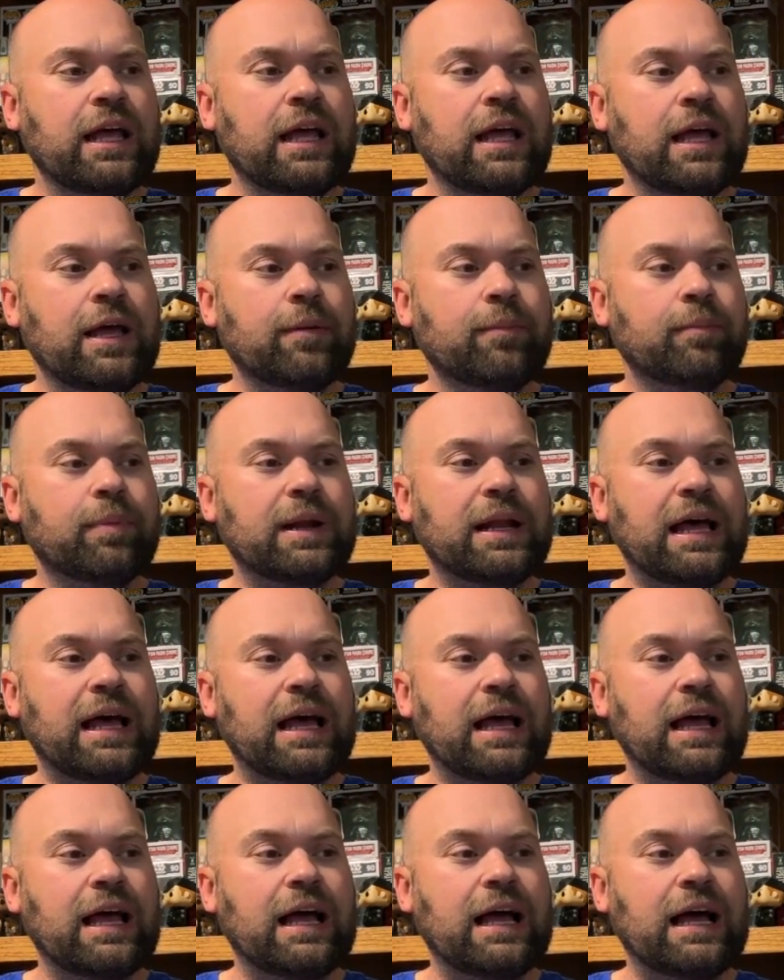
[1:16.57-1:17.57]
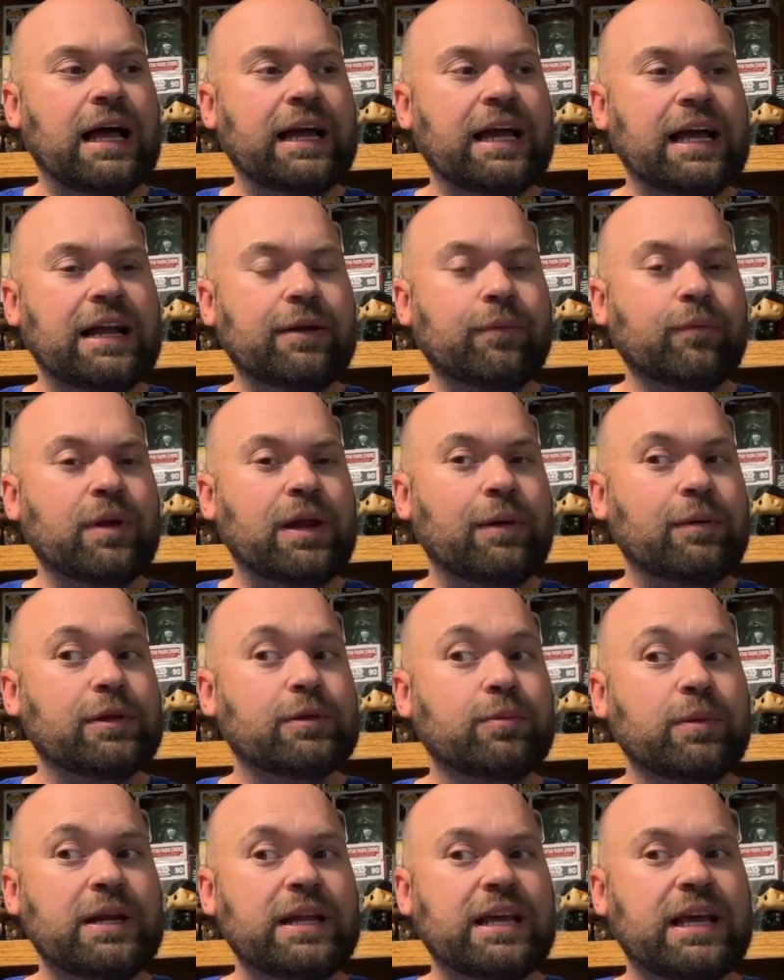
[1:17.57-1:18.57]
Um, but I got when I
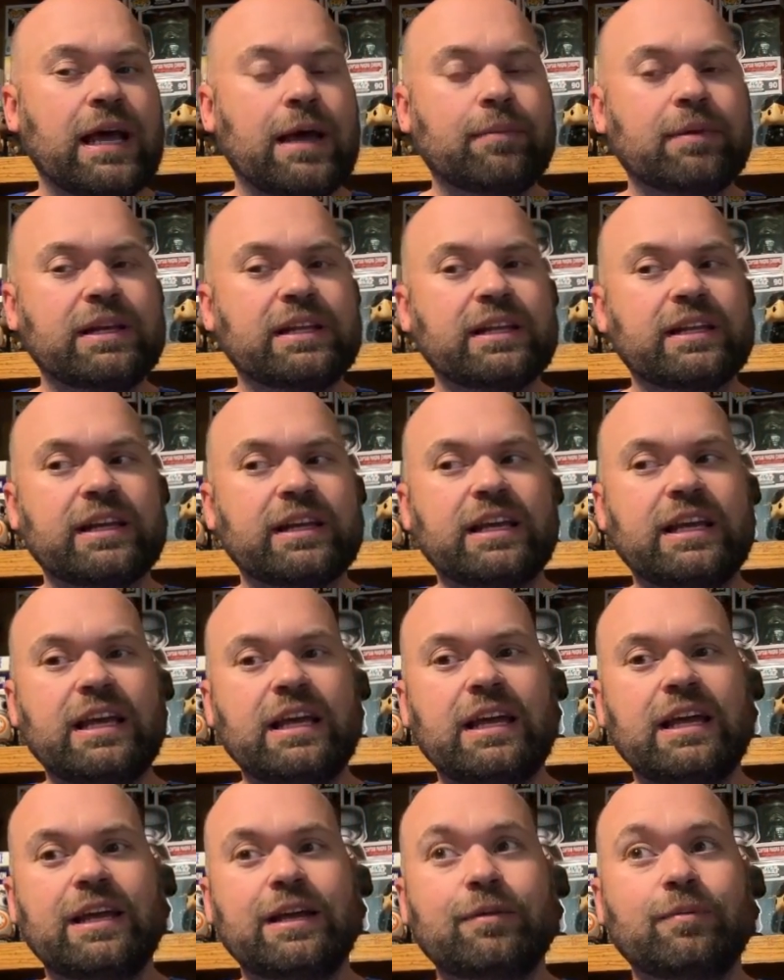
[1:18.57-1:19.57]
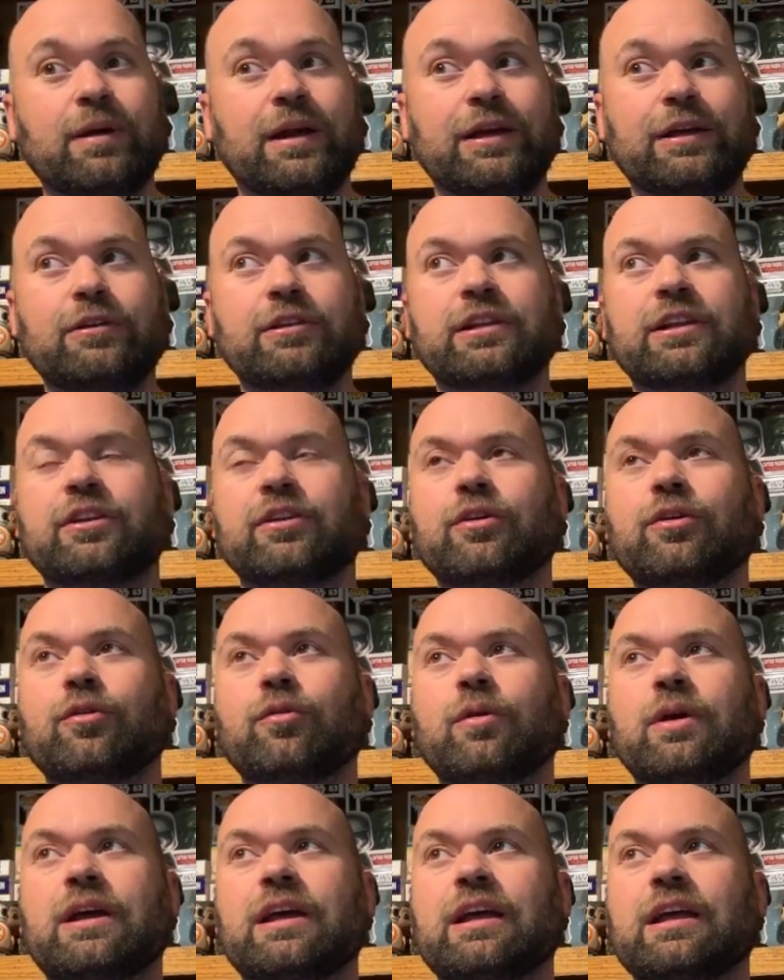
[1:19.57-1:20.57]
was reading comics as a kid. What I used to
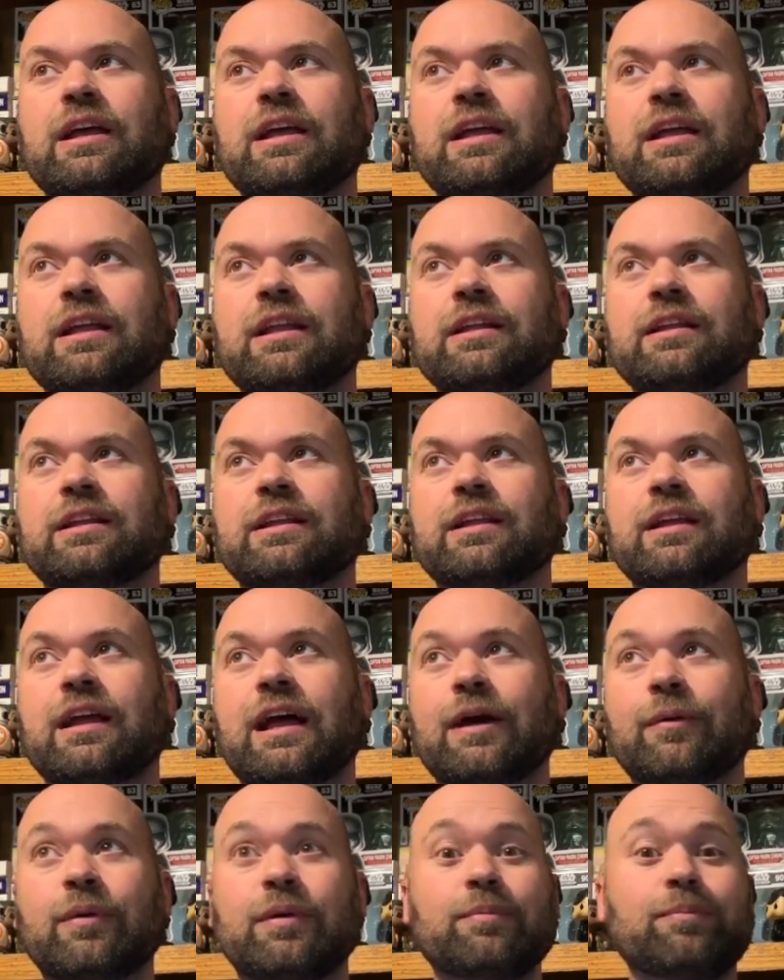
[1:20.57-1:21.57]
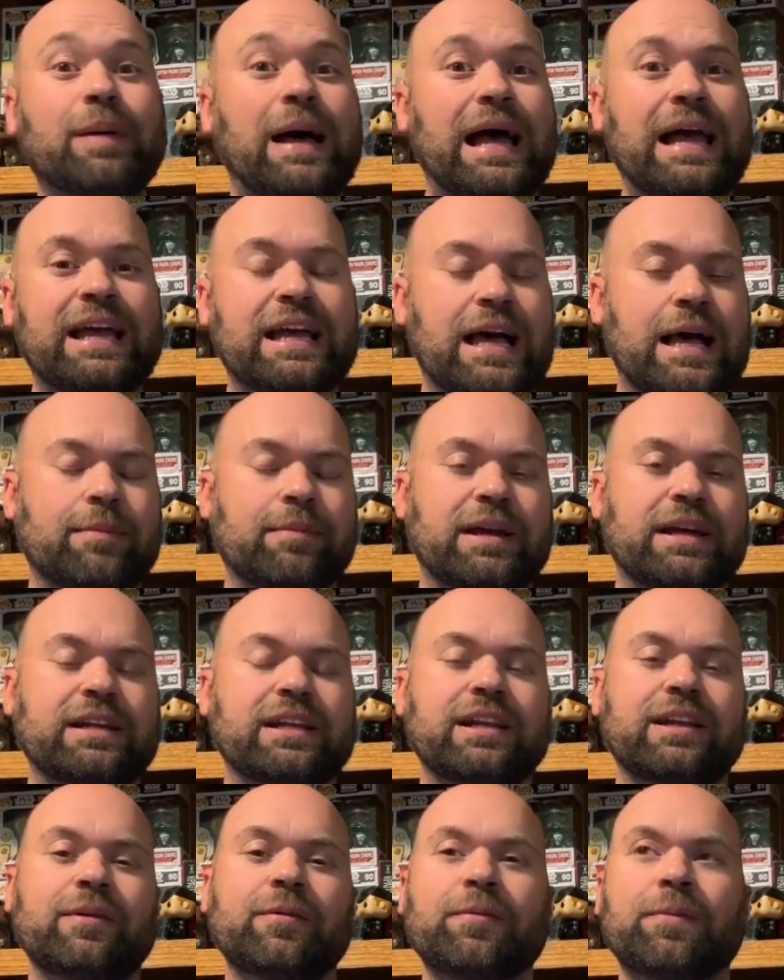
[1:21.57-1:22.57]
do is I wouldn't buy
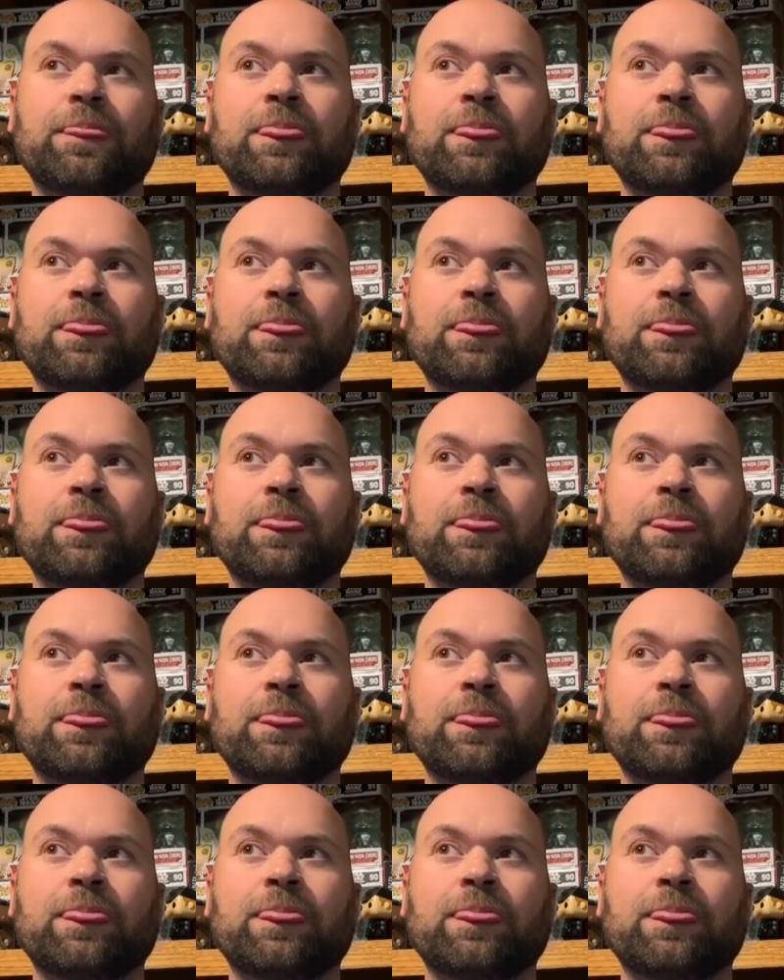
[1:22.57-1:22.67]
comics.